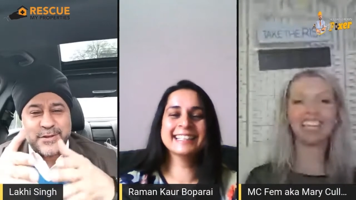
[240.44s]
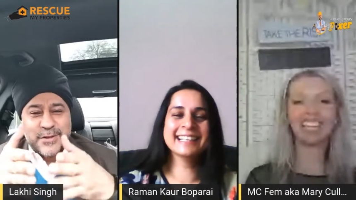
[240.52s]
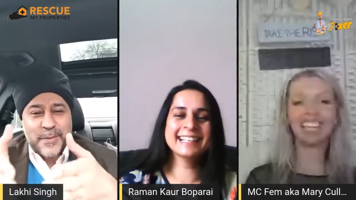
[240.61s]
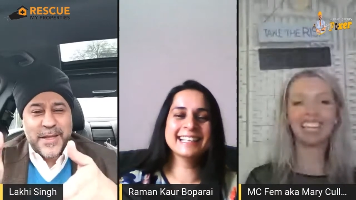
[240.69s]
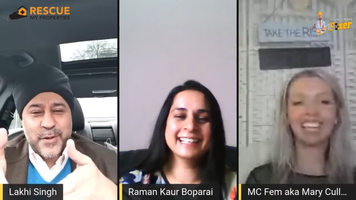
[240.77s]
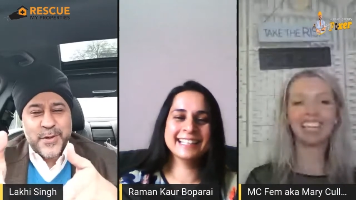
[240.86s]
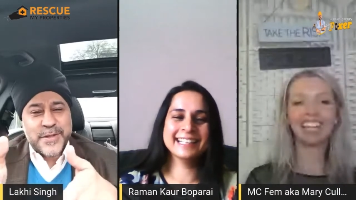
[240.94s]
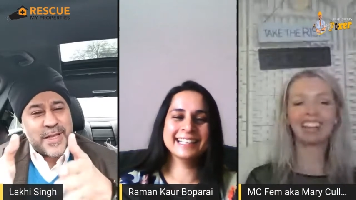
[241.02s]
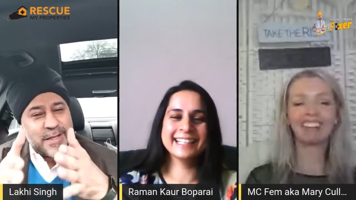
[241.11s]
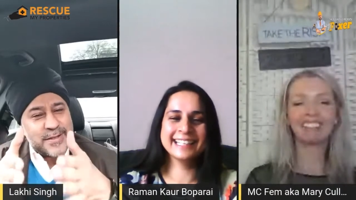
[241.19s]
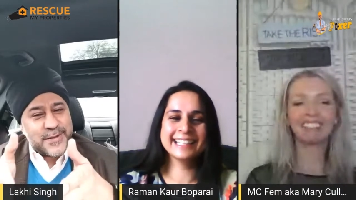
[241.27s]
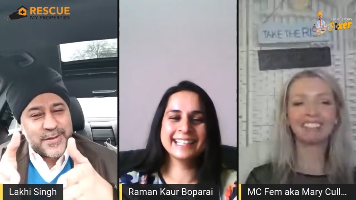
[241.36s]
Speaker 1: you up there, or was
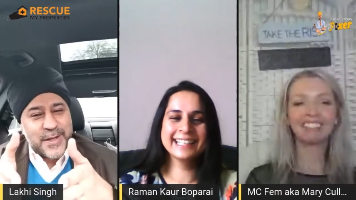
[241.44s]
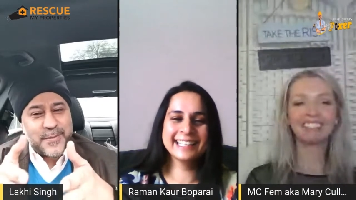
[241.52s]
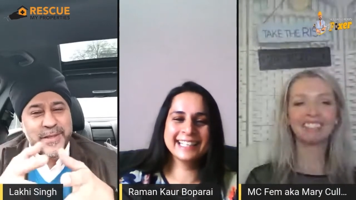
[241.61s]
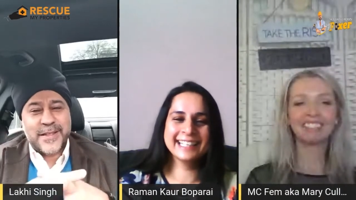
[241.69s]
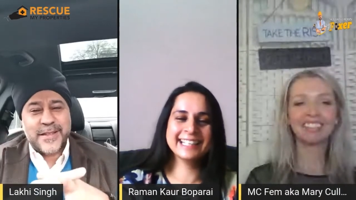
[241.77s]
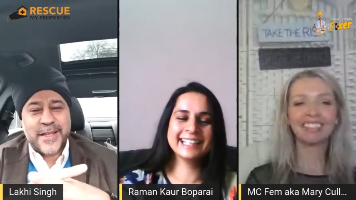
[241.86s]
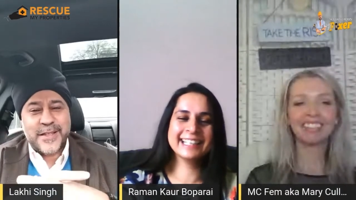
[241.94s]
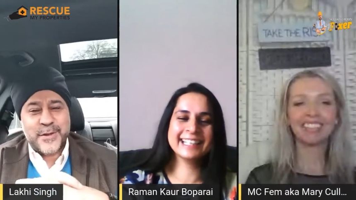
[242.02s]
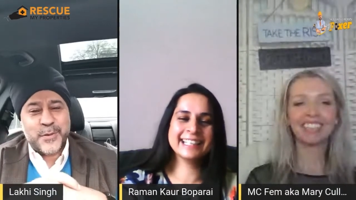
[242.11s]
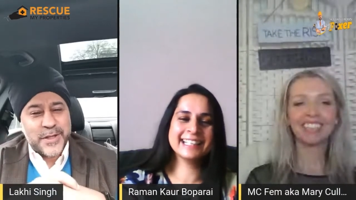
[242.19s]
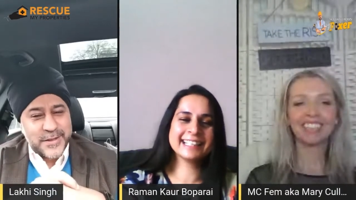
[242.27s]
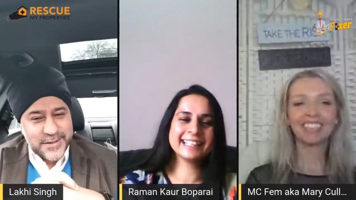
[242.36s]
that something that
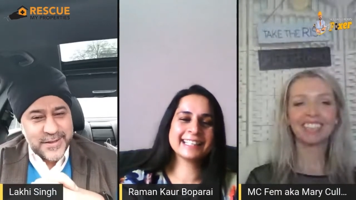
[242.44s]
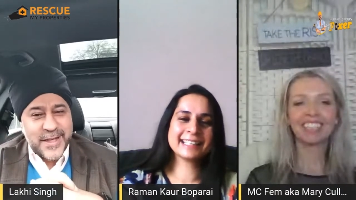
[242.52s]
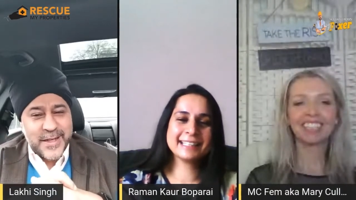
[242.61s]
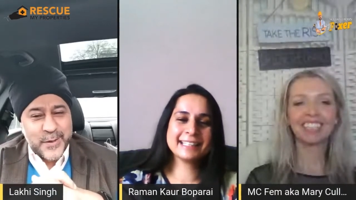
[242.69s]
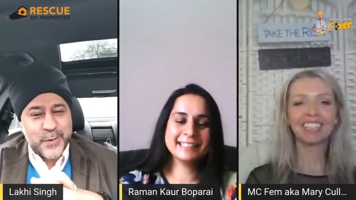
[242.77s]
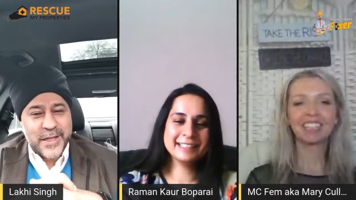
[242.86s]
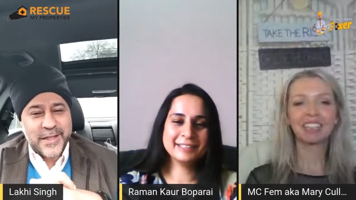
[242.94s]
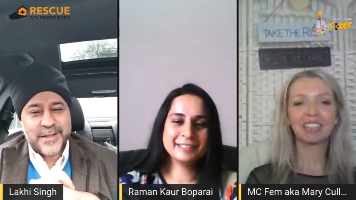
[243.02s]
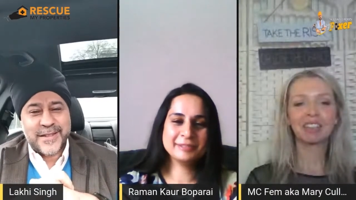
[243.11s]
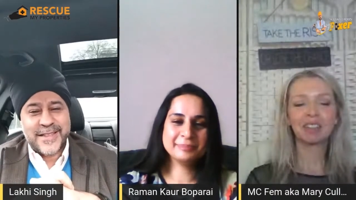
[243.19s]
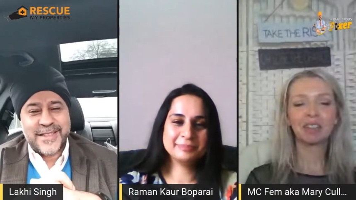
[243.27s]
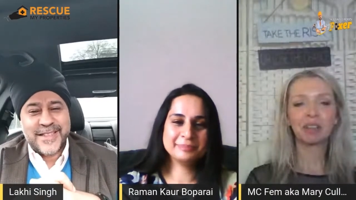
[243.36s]
you wanted to say anyway?
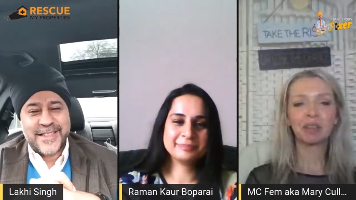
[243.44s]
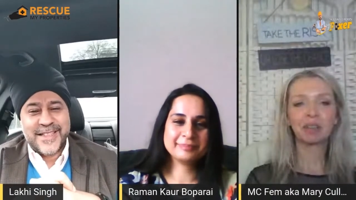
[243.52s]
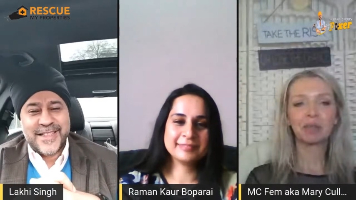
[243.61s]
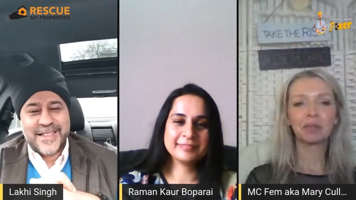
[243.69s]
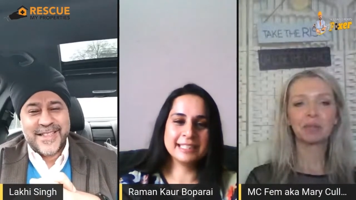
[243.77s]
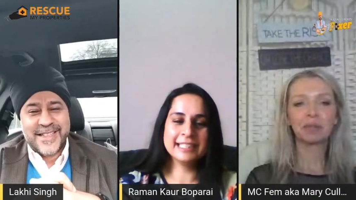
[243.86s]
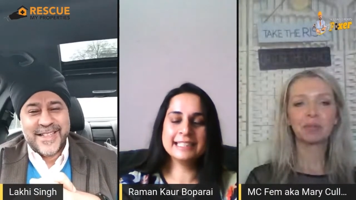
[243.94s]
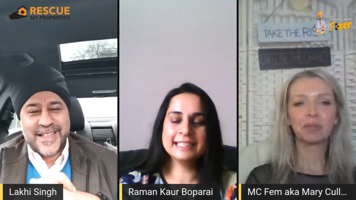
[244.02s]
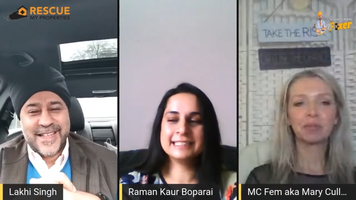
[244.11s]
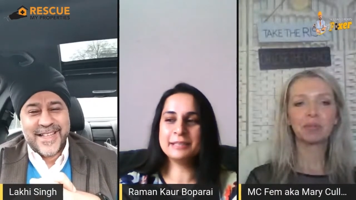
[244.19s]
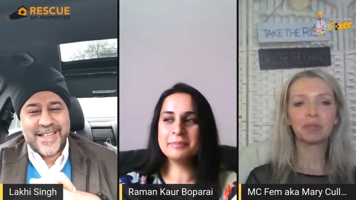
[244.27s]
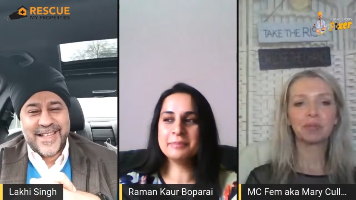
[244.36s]
Speaker 2: It is
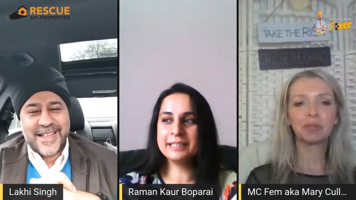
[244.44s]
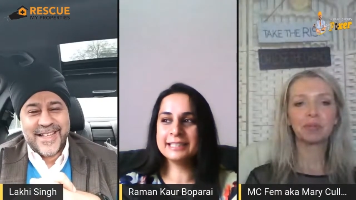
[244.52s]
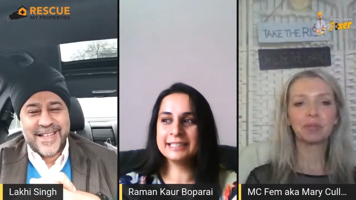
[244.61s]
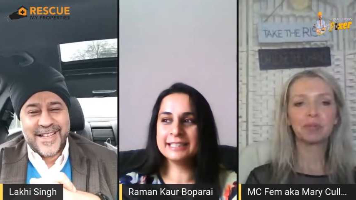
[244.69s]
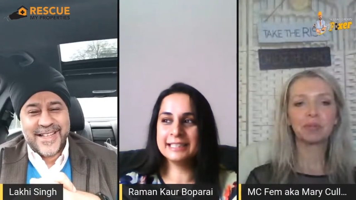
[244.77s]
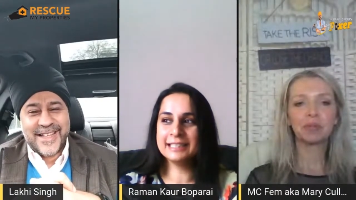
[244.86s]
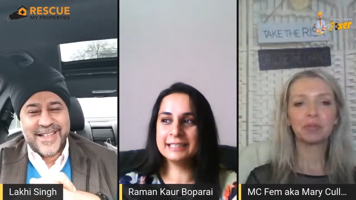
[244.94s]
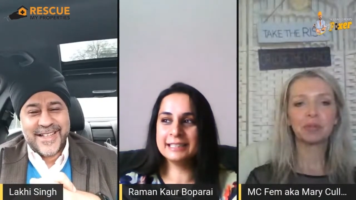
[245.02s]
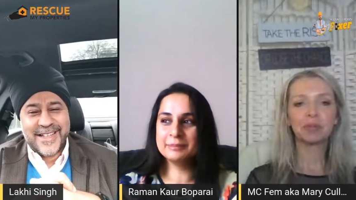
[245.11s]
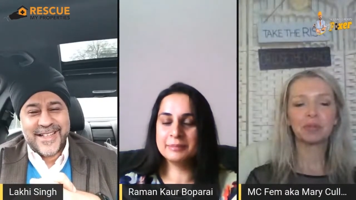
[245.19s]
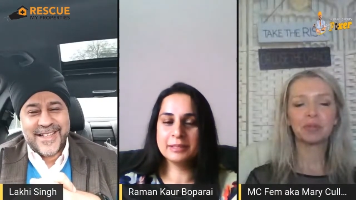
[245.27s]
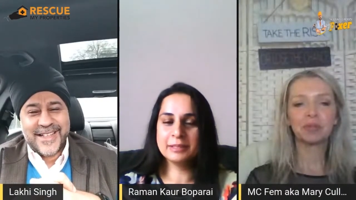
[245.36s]
something that
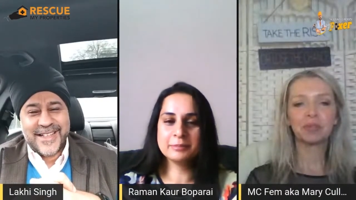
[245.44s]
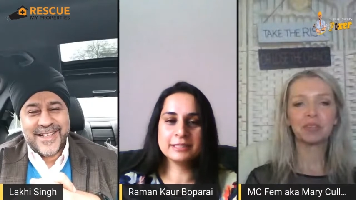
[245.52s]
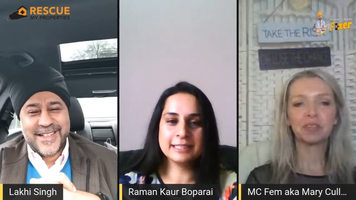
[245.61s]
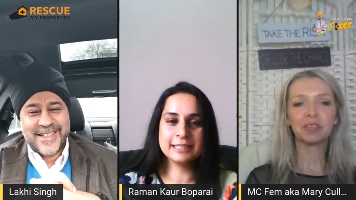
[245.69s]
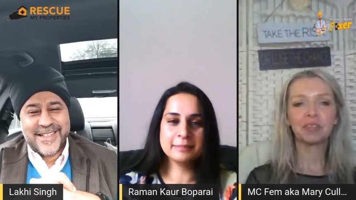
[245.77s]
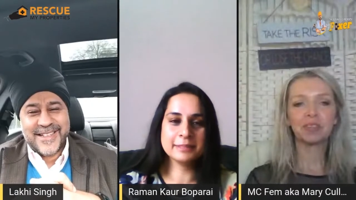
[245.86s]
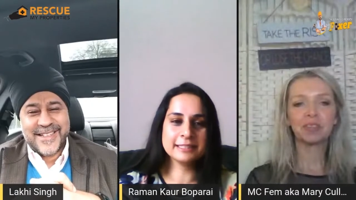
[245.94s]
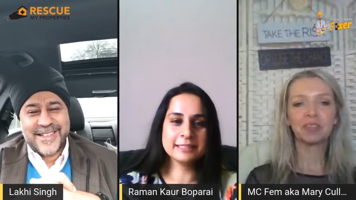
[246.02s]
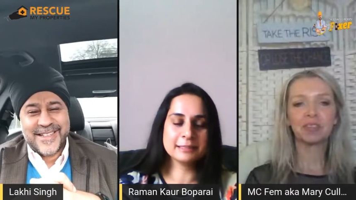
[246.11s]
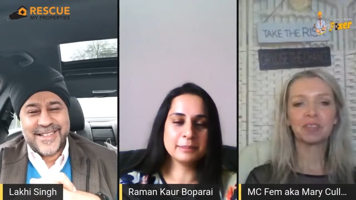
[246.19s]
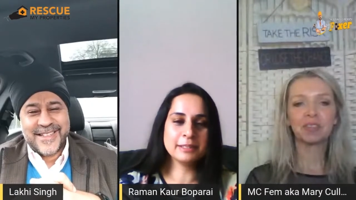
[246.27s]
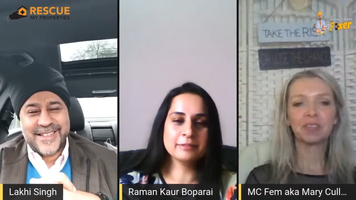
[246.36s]
um, I would say because it's
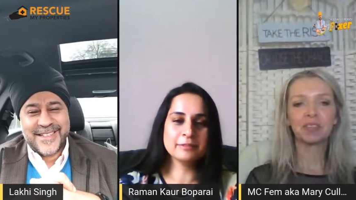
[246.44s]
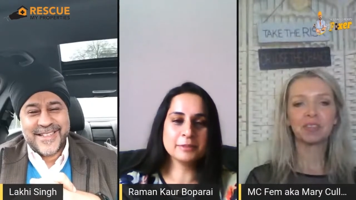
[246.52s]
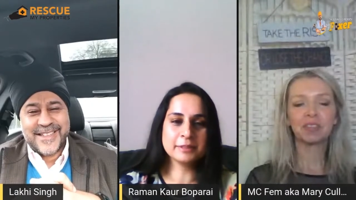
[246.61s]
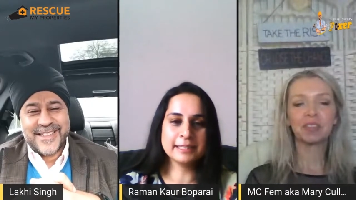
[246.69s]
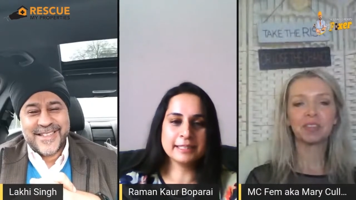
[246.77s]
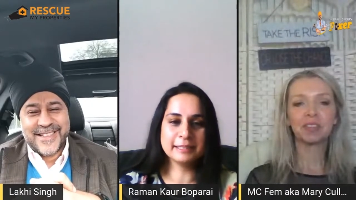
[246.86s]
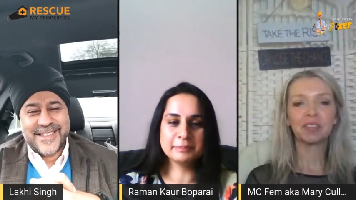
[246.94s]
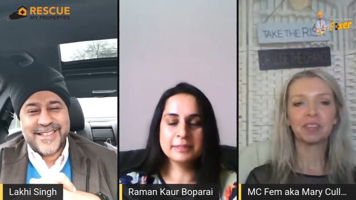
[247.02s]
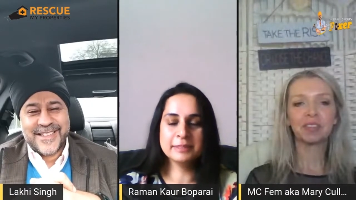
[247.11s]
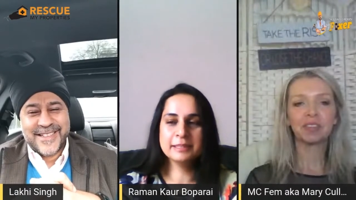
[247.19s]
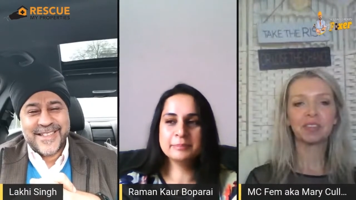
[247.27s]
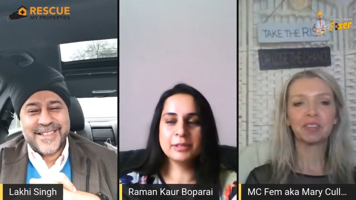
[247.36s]
part of who I am.
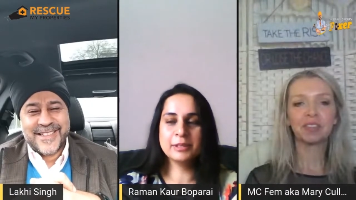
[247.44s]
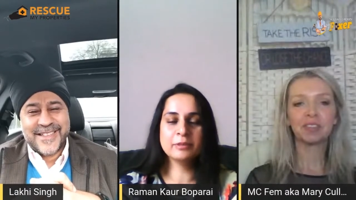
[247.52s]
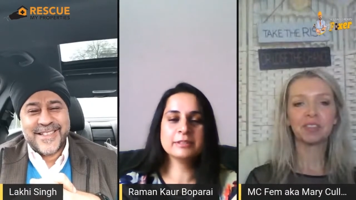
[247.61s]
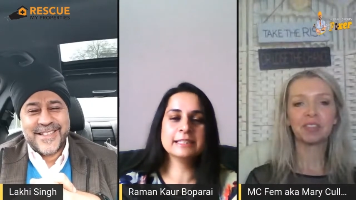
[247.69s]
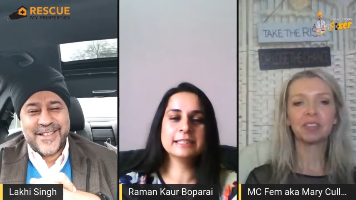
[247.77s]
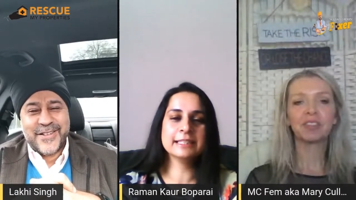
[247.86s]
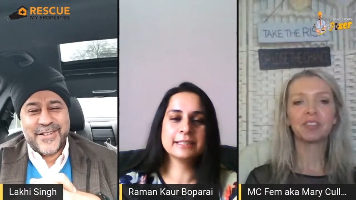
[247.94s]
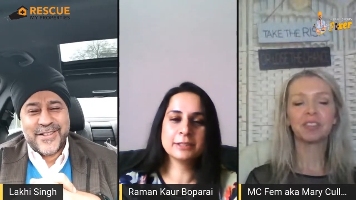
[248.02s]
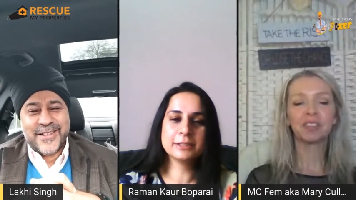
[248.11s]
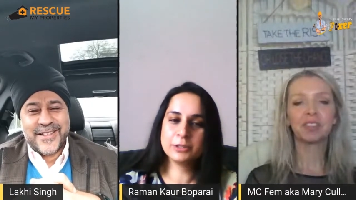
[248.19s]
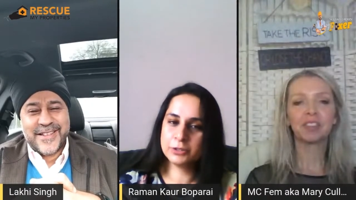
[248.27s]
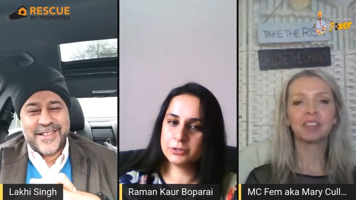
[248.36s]
But obviously, you,
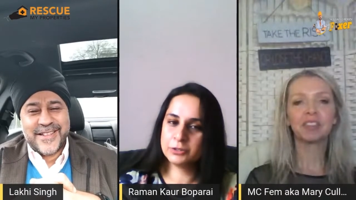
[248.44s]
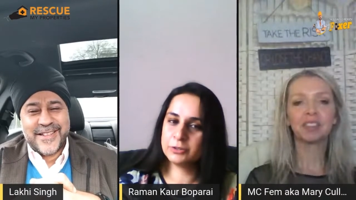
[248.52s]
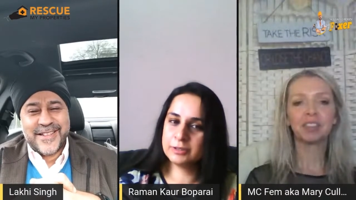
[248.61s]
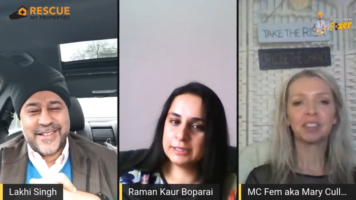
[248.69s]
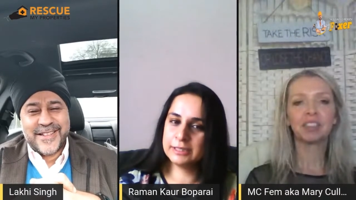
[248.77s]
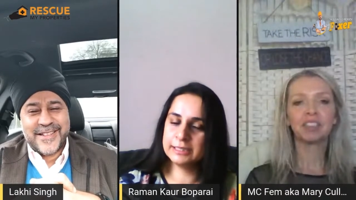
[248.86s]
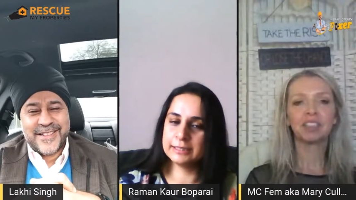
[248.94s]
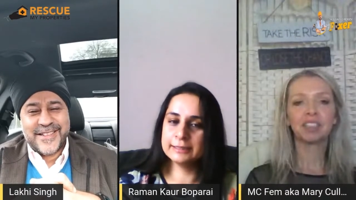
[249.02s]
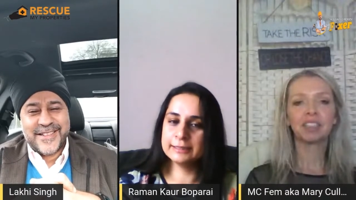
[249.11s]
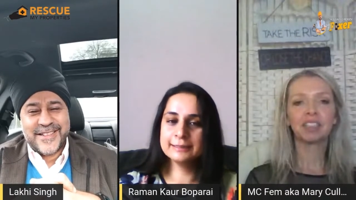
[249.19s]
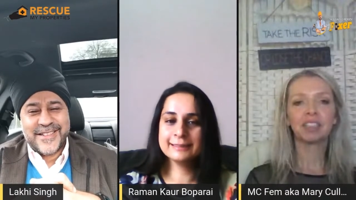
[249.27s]
you do do the leading.